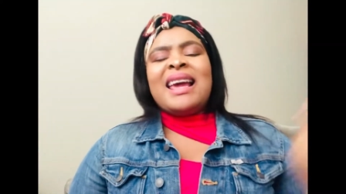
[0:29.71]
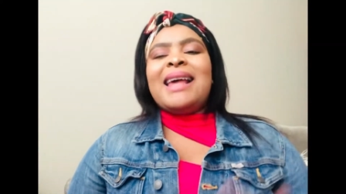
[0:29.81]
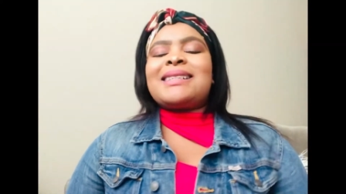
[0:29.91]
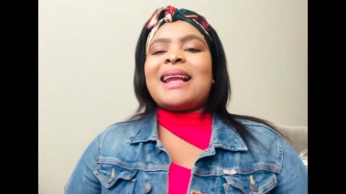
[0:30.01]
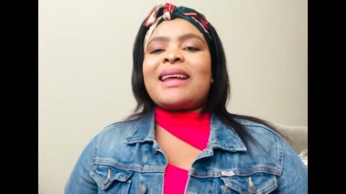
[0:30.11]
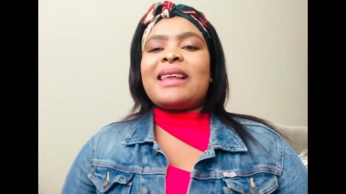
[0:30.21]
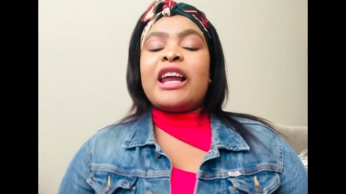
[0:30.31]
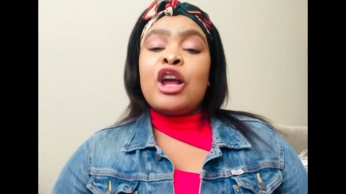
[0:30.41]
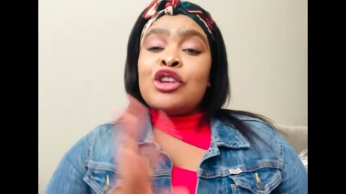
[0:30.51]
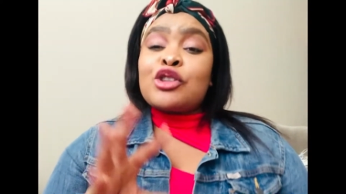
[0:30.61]
It's like
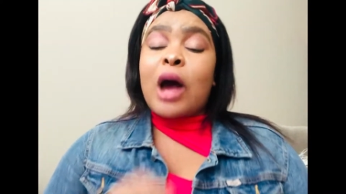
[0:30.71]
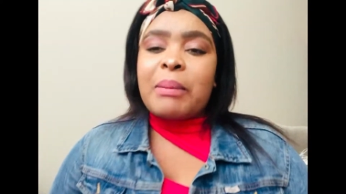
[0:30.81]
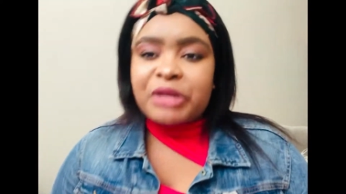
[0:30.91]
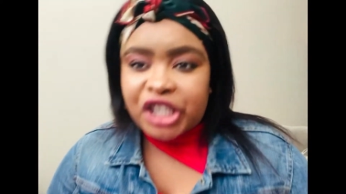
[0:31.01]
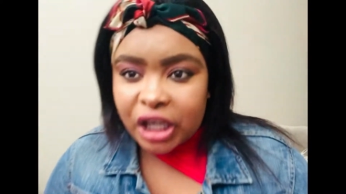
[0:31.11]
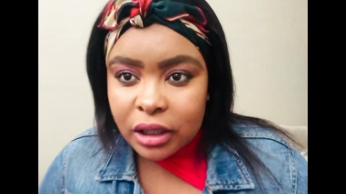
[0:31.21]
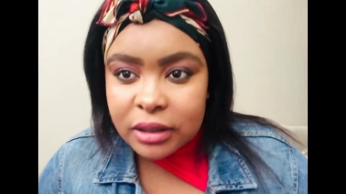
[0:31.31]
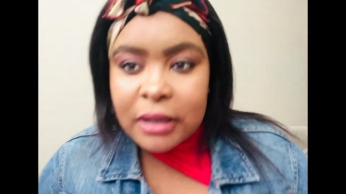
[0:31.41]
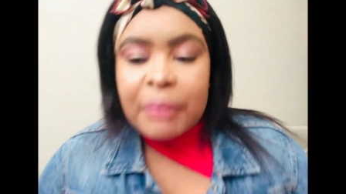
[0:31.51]
that. So I'm chilled.